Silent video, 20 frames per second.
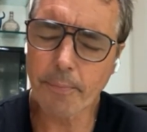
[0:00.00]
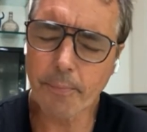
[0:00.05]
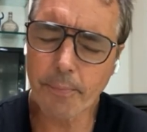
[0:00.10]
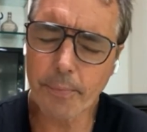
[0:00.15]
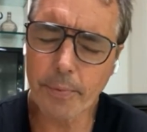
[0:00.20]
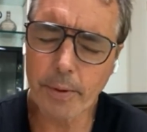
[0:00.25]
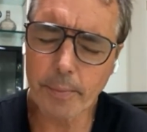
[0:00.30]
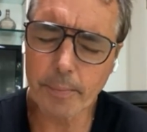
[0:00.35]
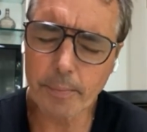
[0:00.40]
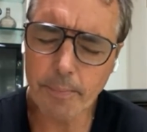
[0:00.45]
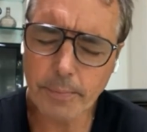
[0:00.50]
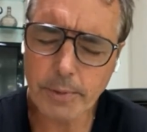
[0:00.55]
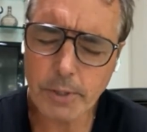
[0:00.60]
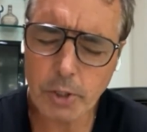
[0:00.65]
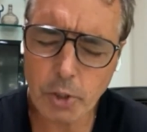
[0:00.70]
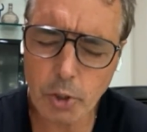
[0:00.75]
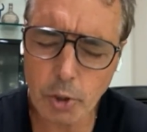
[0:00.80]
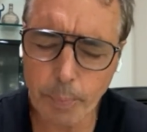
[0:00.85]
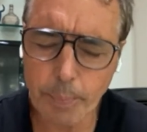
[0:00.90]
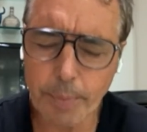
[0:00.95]
The
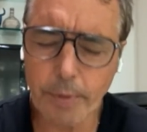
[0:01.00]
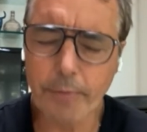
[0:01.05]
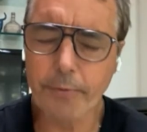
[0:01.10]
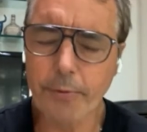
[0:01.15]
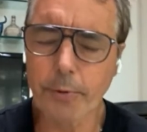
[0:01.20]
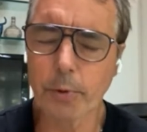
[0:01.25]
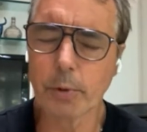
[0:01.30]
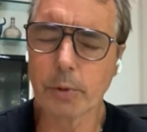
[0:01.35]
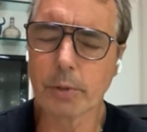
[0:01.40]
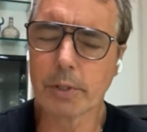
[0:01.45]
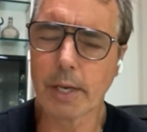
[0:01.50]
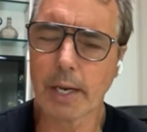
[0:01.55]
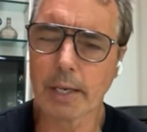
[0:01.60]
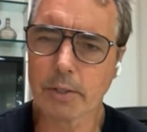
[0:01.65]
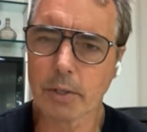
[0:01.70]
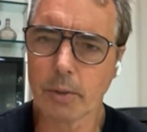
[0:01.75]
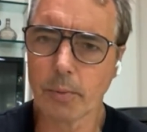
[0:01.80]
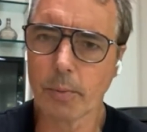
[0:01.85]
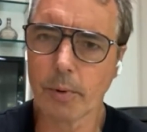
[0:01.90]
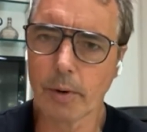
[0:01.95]
superfoods,
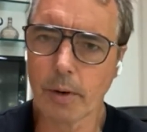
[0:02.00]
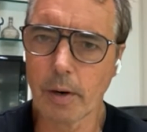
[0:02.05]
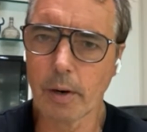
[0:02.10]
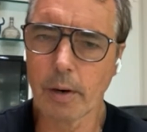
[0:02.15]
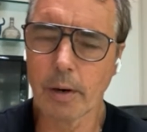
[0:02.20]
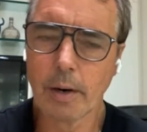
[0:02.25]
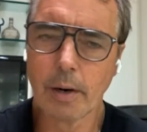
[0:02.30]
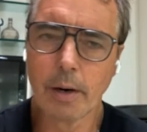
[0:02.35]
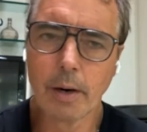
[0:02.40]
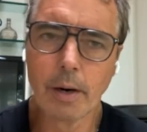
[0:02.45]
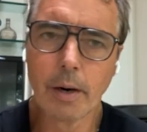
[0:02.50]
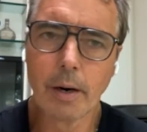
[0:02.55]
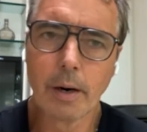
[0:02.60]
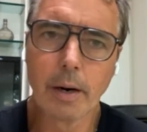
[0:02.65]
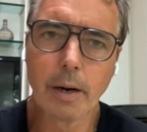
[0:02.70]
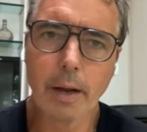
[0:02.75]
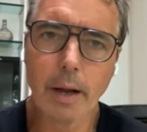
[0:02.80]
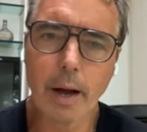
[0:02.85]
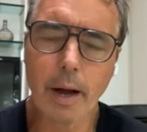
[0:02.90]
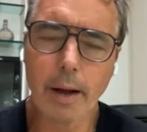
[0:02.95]
as it were,
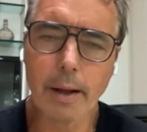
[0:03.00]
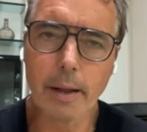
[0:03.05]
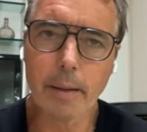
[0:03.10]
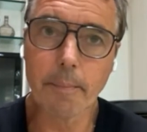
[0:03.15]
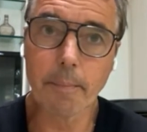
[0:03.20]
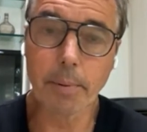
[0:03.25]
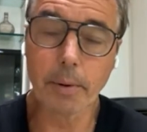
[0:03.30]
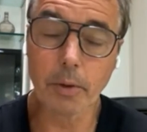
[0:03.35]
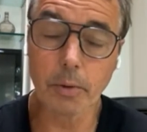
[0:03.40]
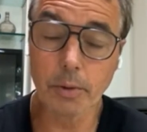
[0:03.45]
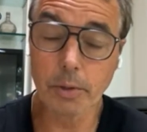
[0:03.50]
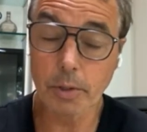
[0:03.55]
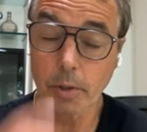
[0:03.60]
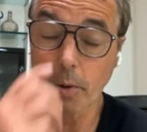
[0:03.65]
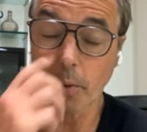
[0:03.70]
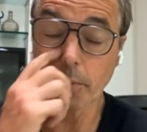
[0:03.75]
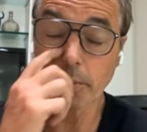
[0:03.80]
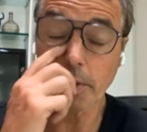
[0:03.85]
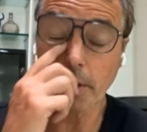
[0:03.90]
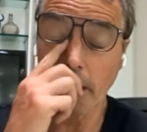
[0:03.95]
in blue
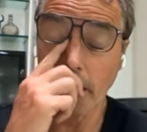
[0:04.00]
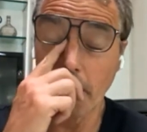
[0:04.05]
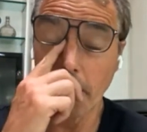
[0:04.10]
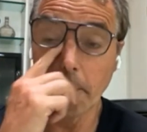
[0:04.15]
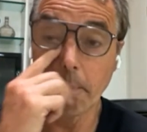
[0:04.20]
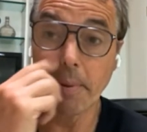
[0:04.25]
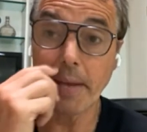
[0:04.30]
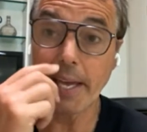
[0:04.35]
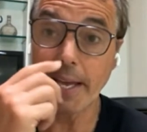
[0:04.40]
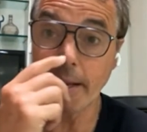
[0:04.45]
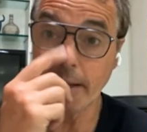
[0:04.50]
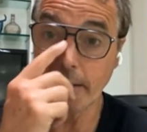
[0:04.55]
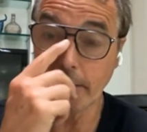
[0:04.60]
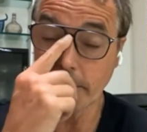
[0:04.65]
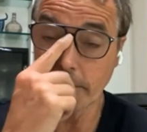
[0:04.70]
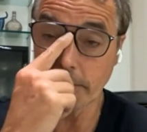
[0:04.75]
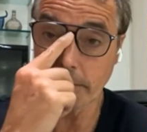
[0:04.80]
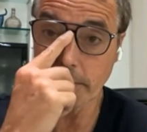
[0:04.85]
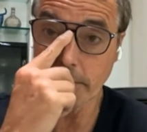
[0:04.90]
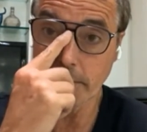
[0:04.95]
zones are
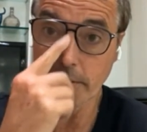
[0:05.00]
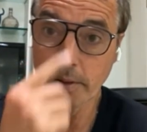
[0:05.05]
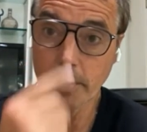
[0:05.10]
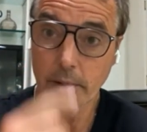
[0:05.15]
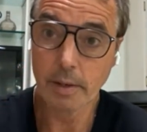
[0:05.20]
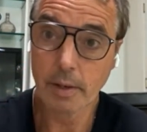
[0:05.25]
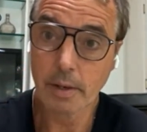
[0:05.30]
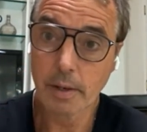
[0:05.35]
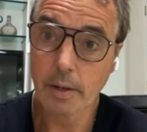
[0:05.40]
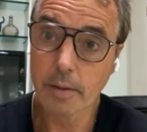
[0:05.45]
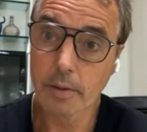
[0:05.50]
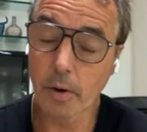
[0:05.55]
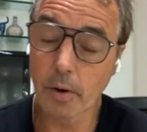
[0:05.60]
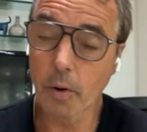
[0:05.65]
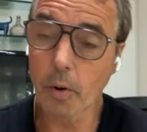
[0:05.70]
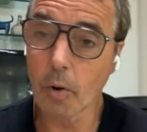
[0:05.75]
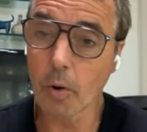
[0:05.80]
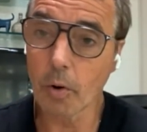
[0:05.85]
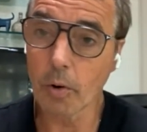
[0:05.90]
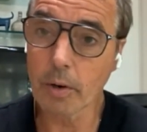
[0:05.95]
beans. They're
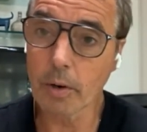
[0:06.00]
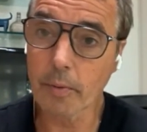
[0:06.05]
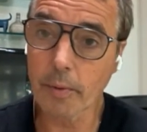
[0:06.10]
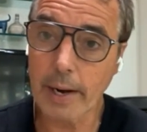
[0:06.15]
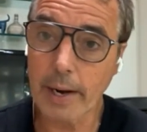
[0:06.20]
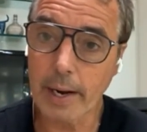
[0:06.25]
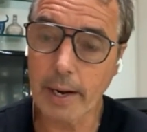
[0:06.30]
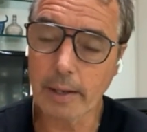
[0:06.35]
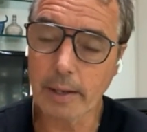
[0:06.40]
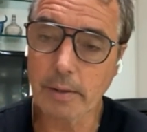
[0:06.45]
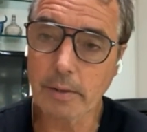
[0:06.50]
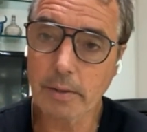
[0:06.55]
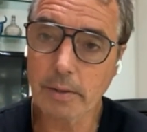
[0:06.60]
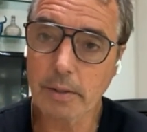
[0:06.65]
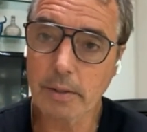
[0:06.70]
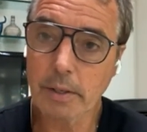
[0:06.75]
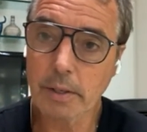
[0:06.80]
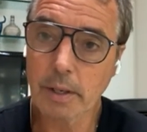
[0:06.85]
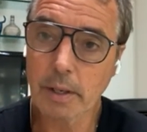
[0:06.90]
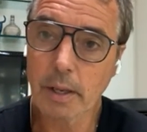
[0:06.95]
whole grains,
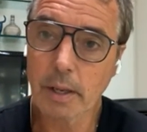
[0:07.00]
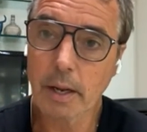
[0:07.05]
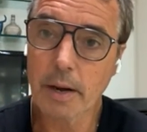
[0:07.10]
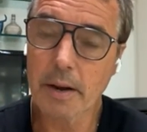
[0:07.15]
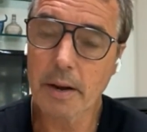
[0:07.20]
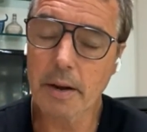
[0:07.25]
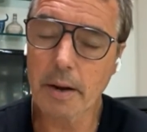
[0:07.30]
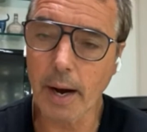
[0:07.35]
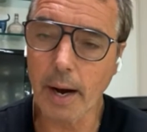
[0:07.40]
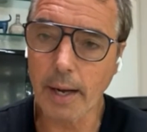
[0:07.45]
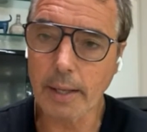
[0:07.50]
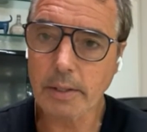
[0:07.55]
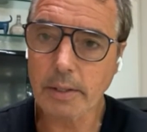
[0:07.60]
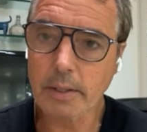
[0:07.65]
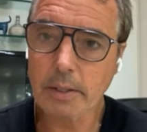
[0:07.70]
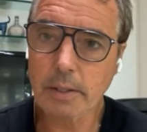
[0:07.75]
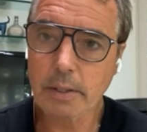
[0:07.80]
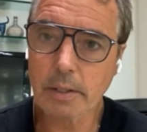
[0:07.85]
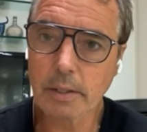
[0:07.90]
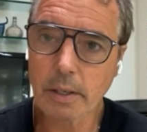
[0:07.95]

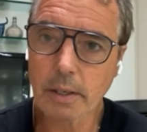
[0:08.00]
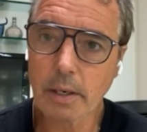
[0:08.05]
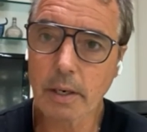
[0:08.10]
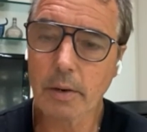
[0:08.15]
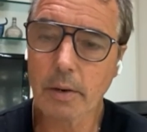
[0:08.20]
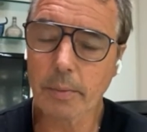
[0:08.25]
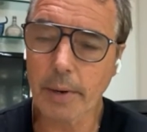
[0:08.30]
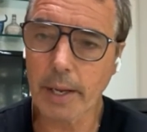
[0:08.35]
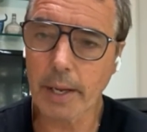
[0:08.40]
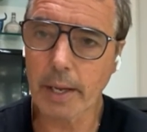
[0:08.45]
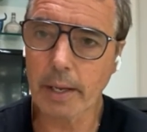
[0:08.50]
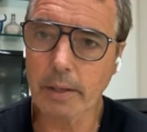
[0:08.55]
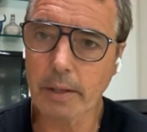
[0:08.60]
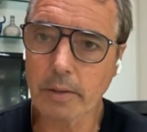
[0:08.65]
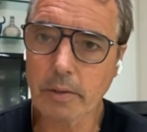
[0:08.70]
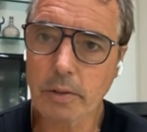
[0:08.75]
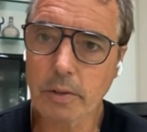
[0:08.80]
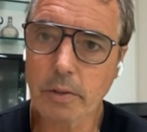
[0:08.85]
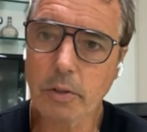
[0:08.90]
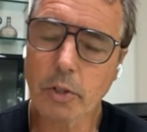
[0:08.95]
nuts, greens,
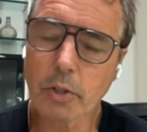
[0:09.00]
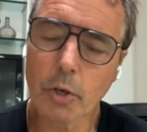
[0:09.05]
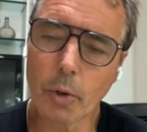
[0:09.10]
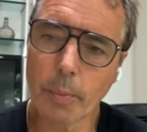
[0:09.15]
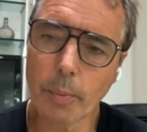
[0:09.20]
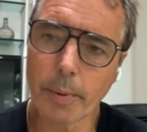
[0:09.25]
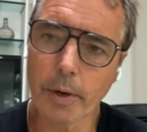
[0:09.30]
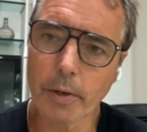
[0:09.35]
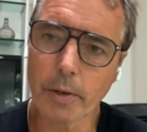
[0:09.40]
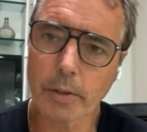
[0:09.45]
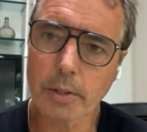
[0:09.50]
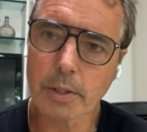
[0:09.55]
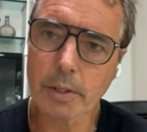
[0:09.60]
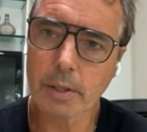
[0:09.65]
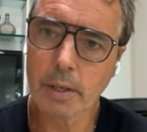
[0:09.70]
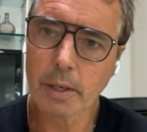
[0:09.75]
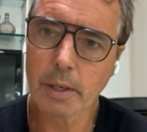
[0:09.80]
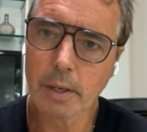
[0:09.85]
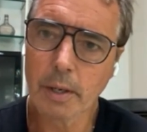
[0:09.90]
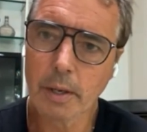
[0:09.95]
tubers.
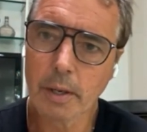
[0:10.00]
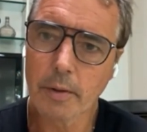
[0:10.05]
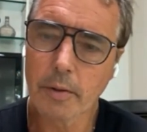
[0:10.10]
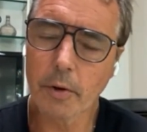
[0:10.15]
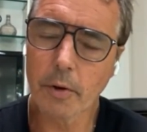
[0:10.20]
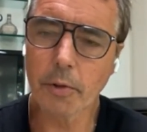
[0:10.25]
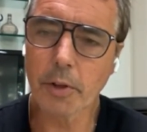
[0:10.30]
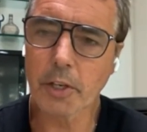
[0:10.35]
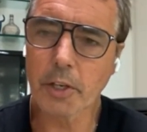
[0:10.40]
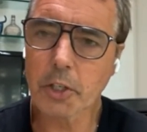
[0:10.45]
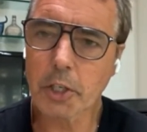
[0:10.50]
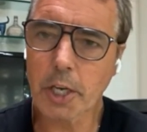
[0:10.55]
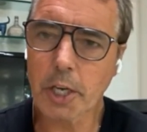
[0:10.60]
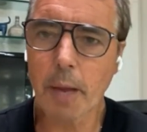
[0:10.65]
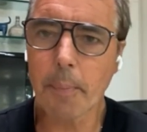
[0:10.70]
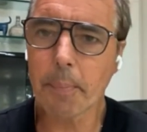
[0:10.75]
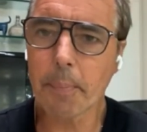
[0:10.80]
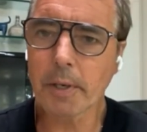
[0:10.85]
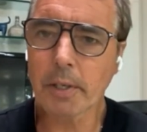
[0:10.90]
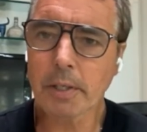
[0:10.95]
They're the
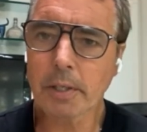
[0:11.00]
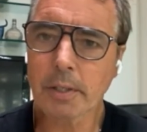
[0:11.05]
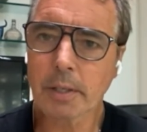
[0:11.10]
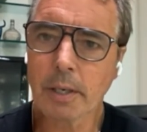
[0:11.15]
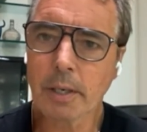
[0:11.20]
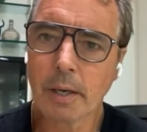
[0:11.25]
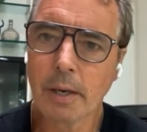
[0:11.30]
cheapest,